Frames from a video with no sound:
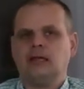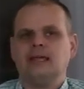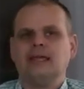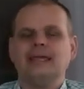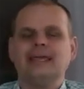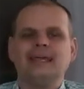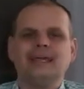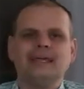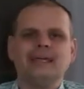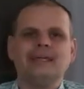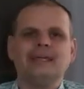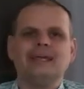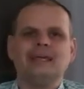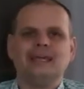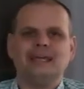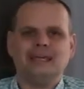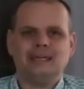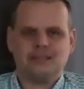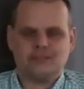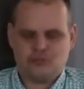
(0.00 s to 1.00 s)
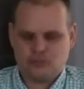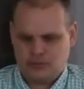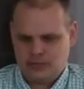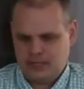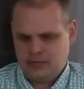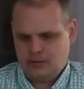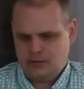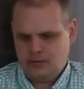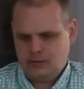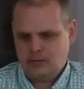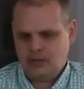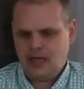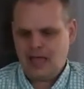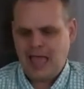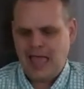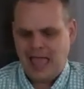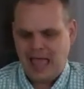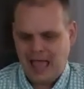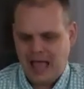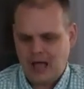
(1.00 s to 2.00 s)
In Israel,
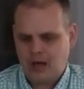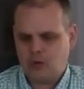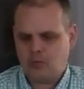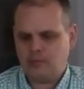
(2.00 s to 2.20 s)
how